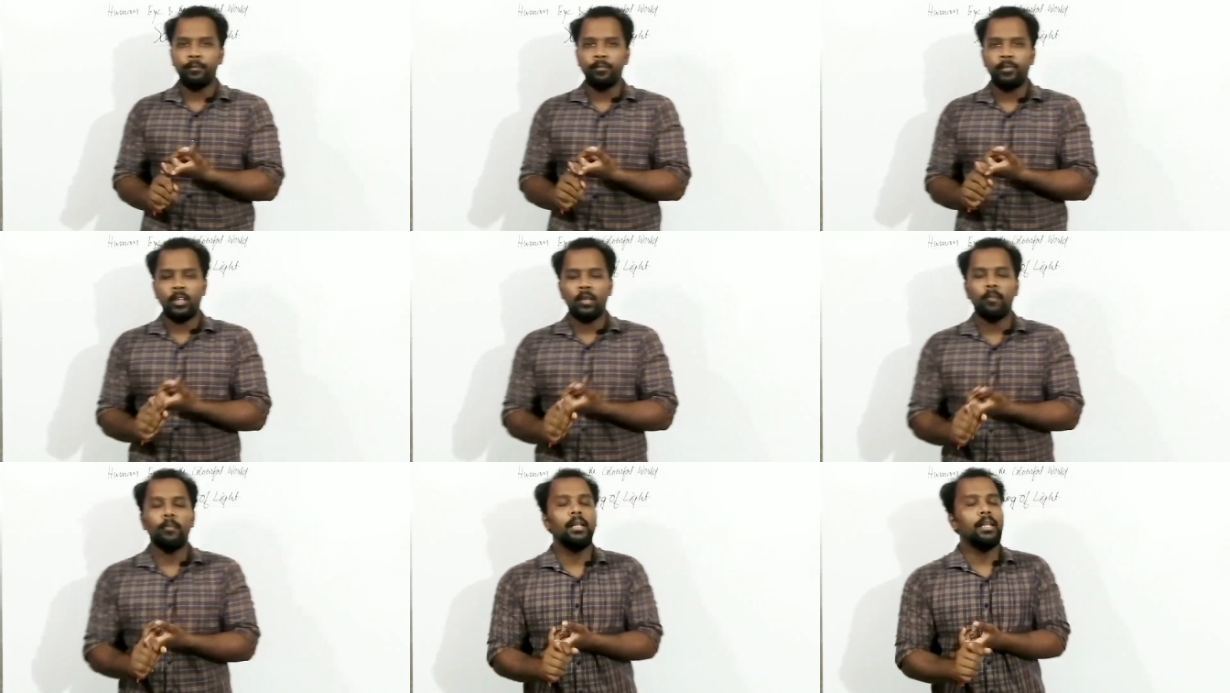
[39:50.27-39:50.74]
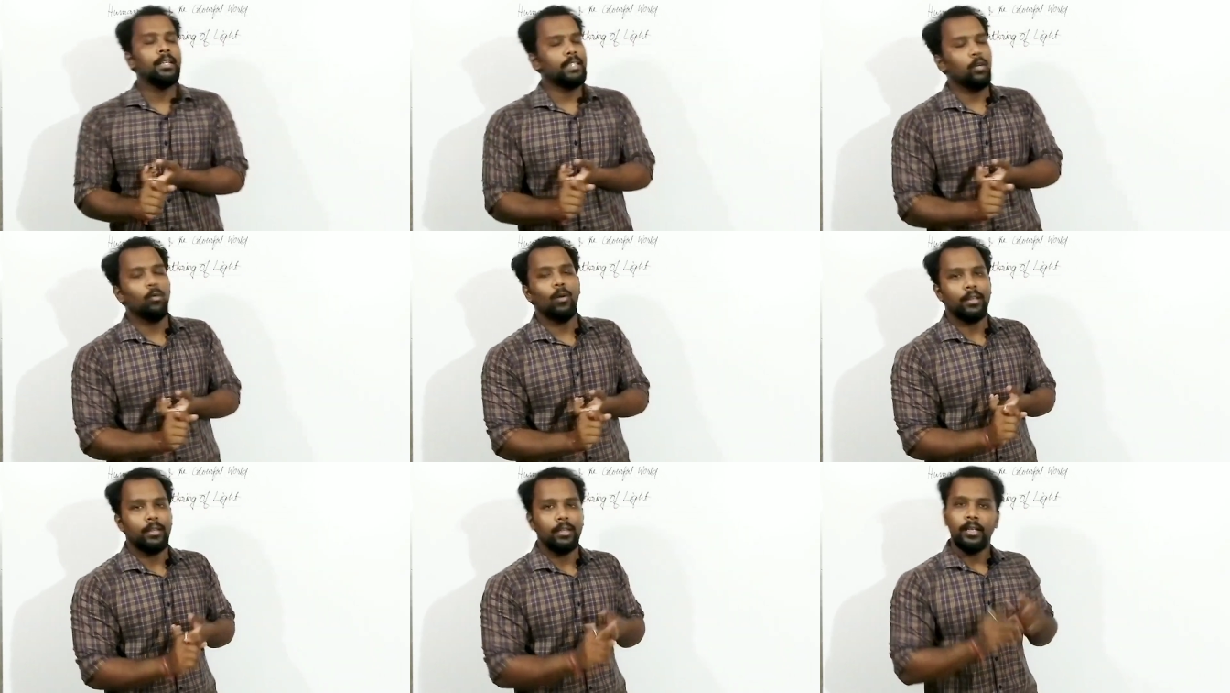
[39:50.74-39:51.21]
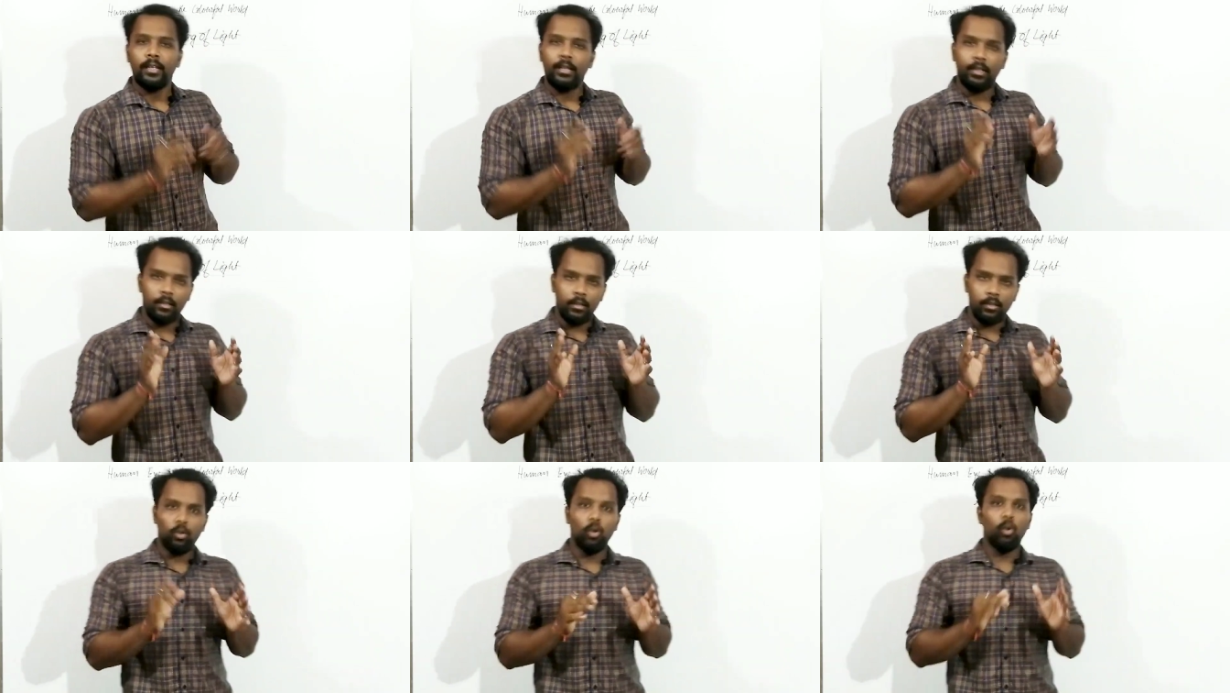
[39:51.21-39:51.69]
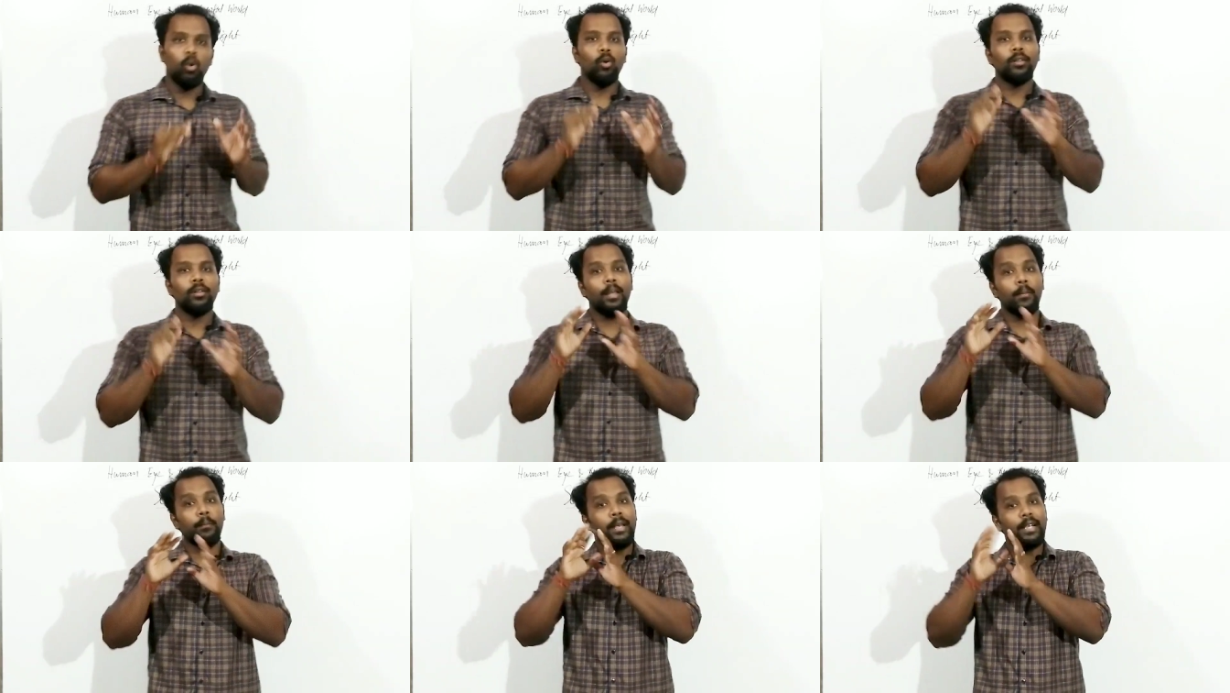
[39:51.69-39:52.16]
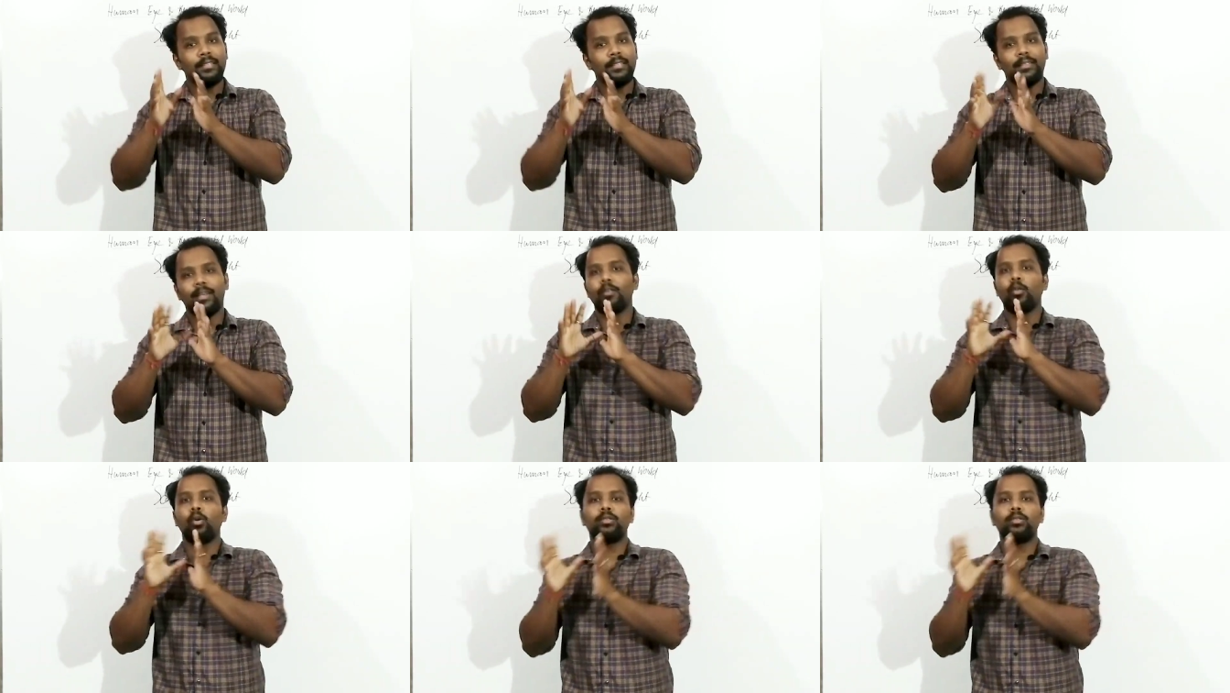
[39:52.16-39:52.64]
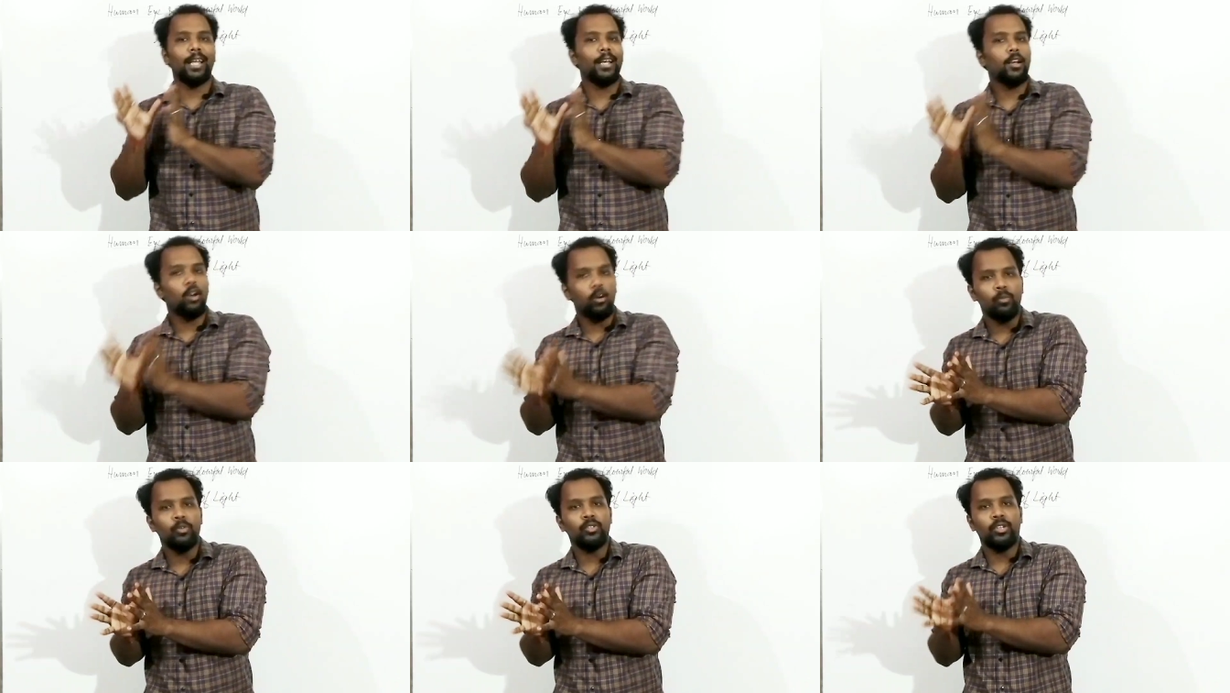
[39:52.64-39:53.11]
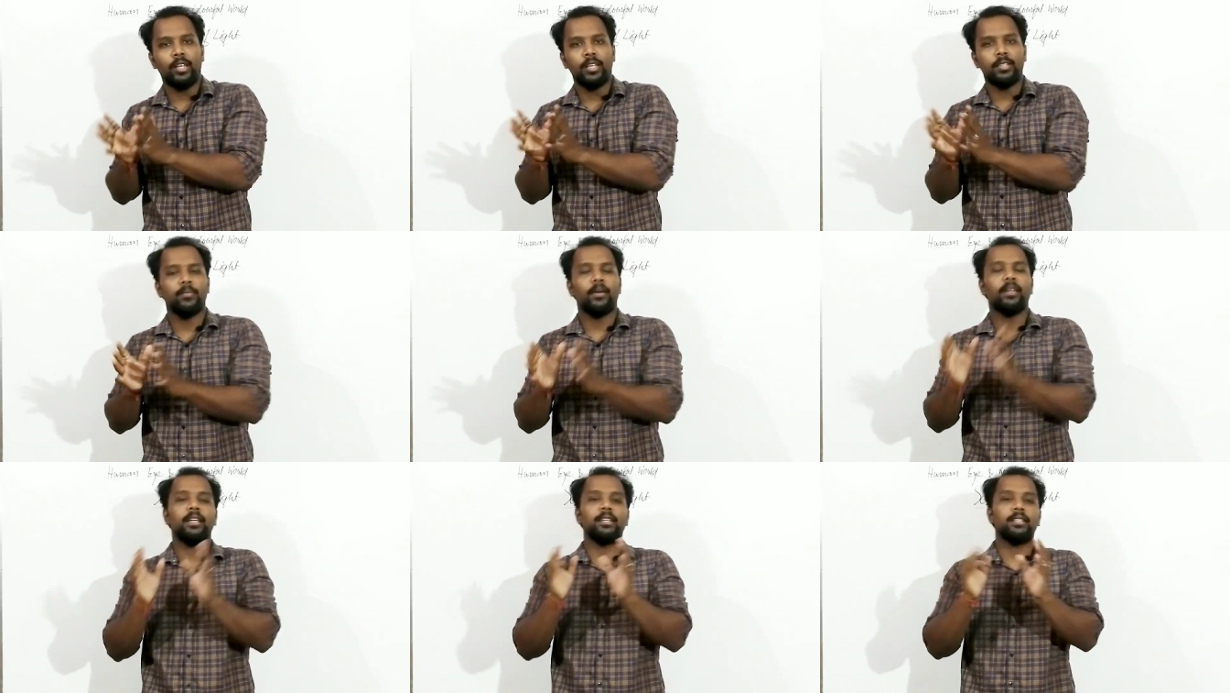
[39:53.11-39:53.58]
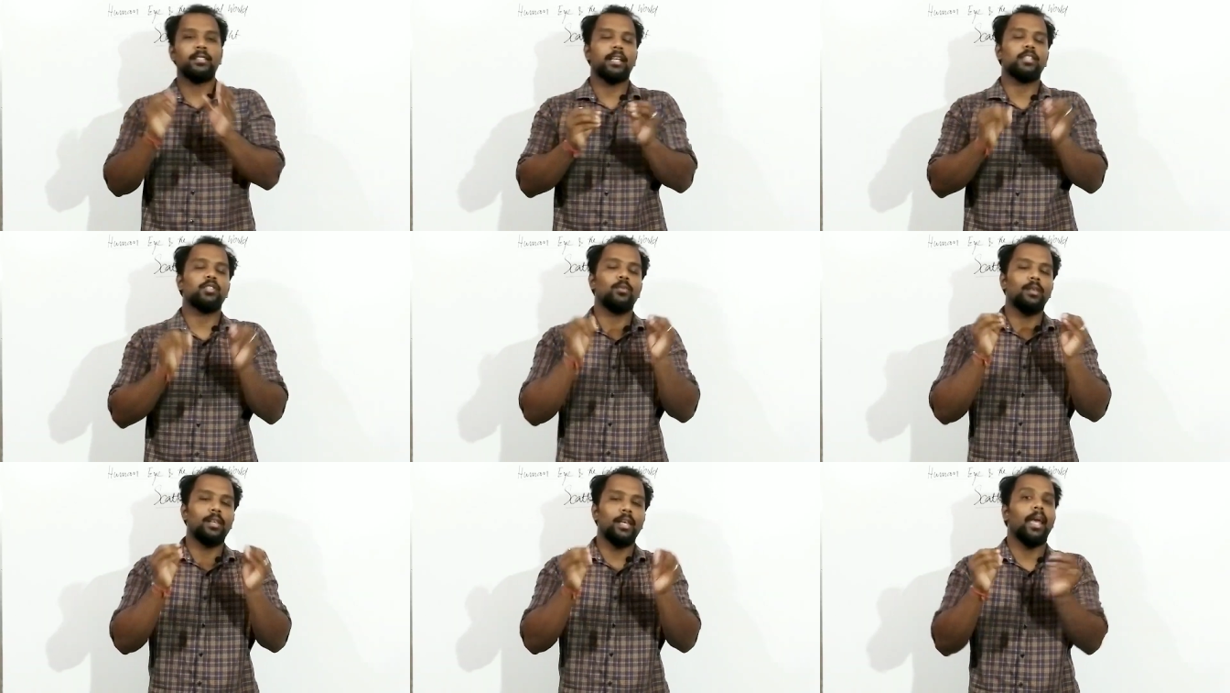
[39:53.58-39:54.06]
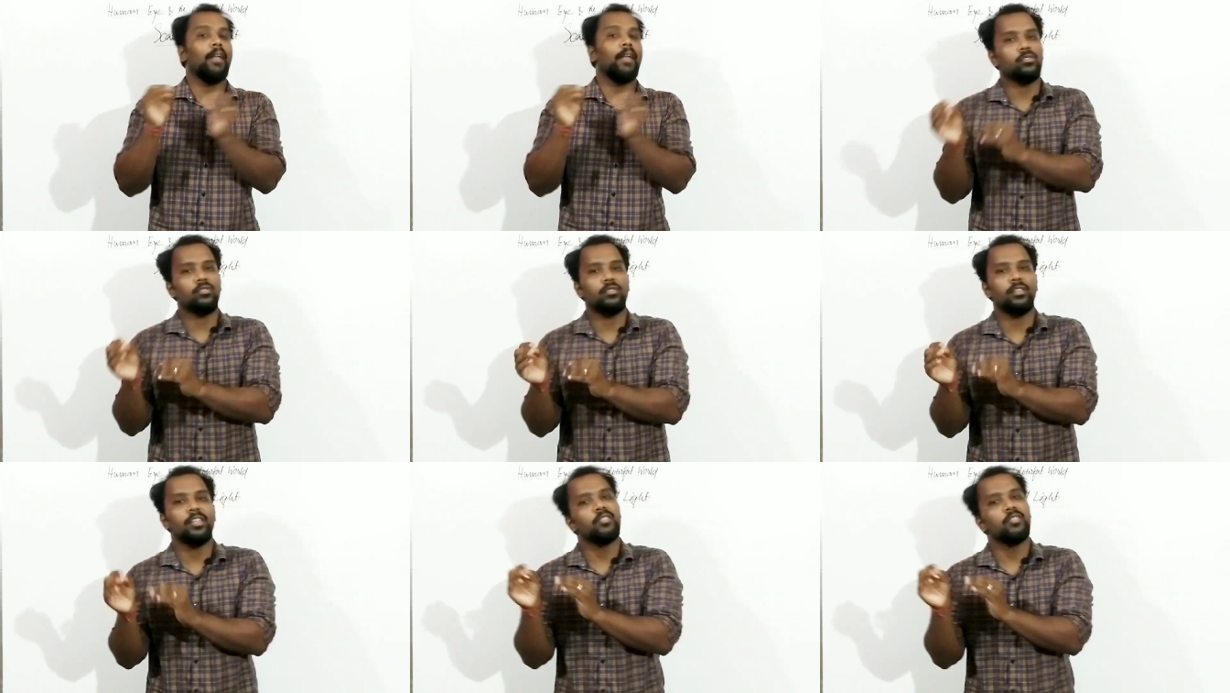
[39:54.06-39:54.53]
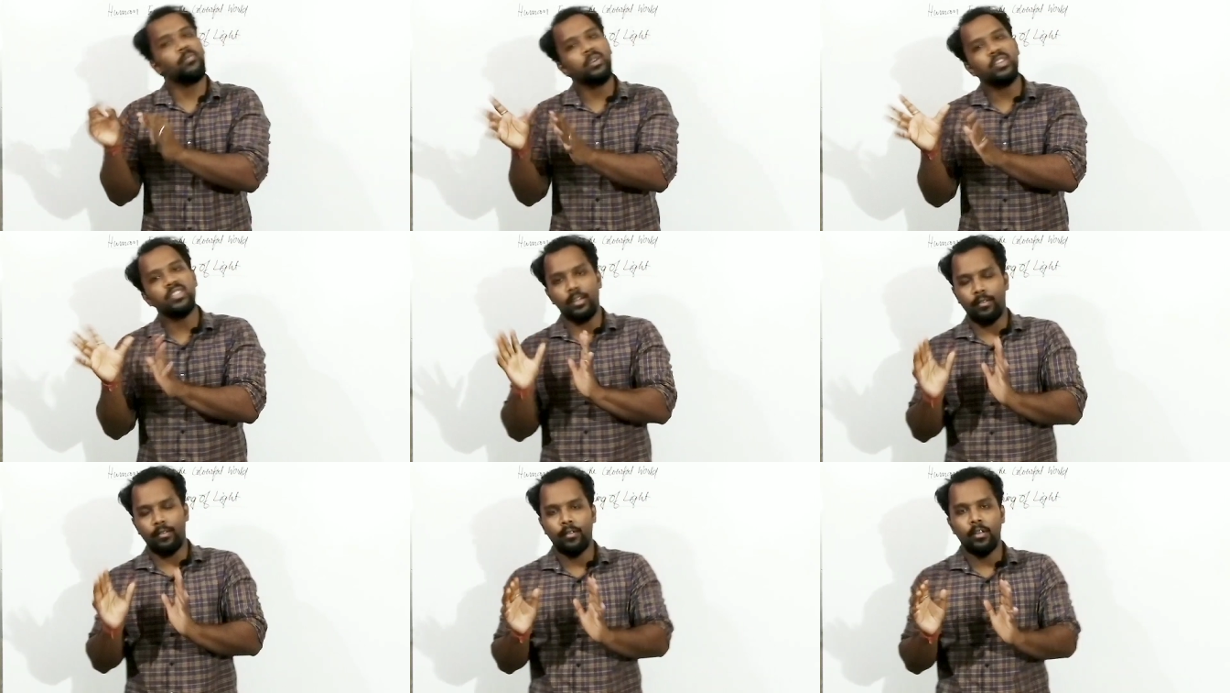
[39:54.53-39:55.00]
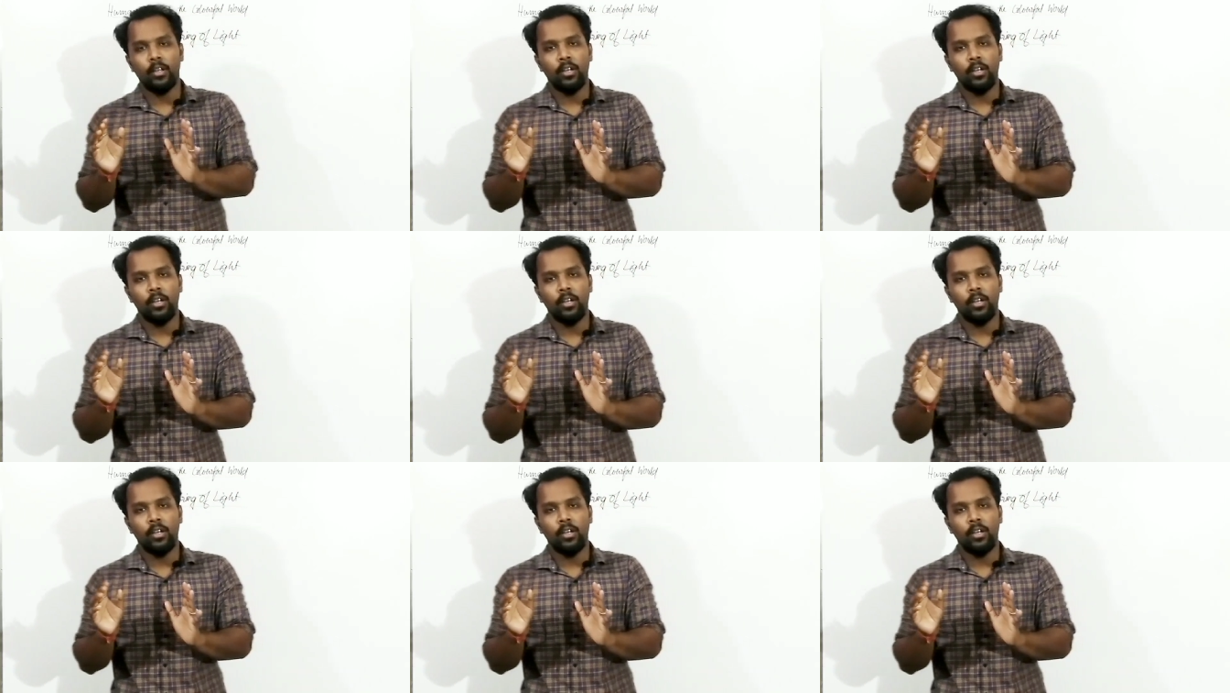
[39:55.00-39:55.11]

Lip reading: Milk is a what? Though the mixer looks like homogeneous, but it is actually a heterogeneous mixer.